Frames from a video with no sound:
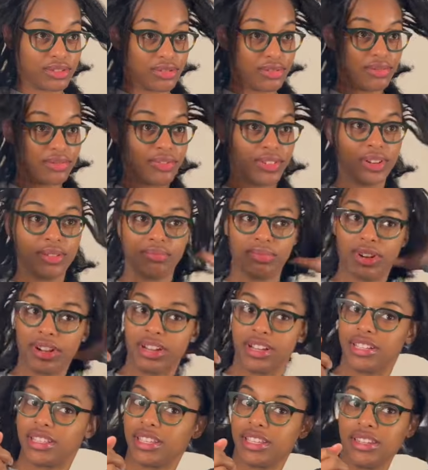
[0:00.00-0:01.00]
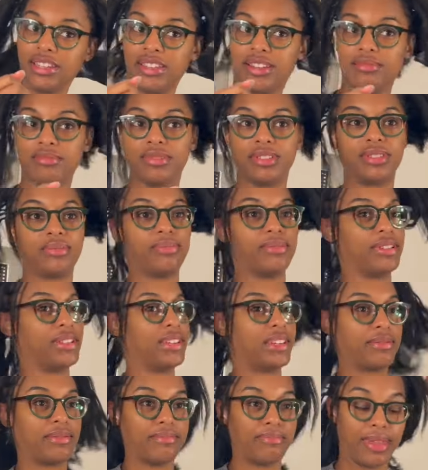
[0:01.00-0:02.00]
two front parts, and then I'm gonna
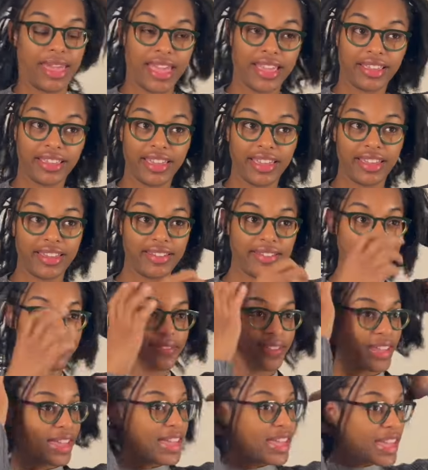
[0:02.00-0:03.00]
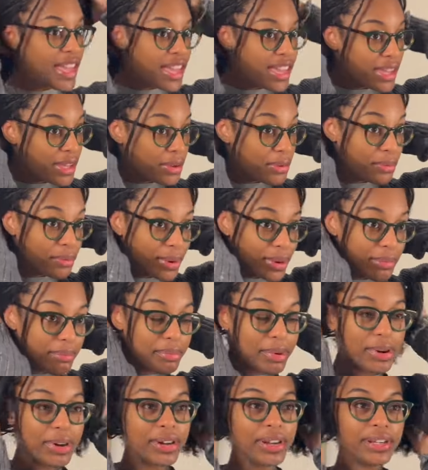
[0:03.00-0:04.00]
split the back half in one
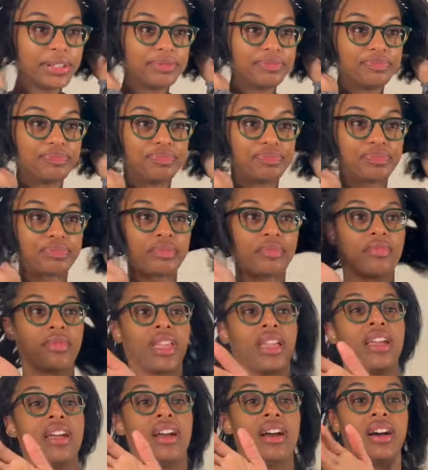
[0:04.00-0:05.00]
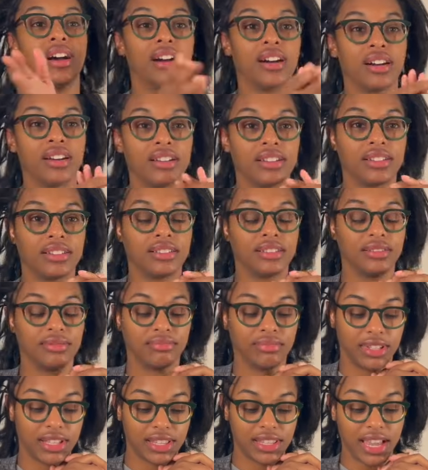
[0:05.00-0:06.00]
part.
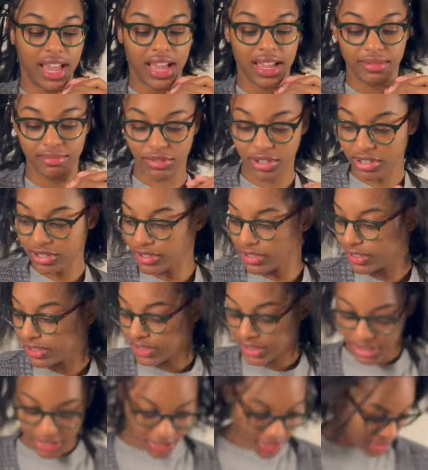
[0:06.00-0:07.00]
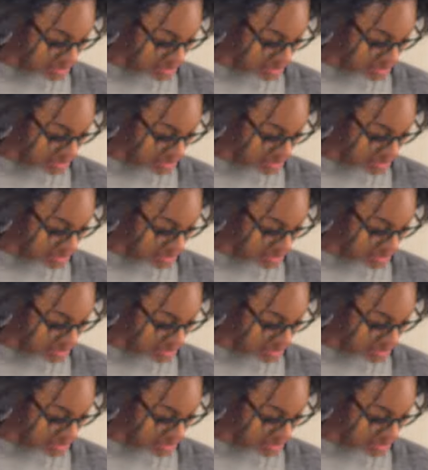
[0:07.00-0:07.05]
Um, the time currently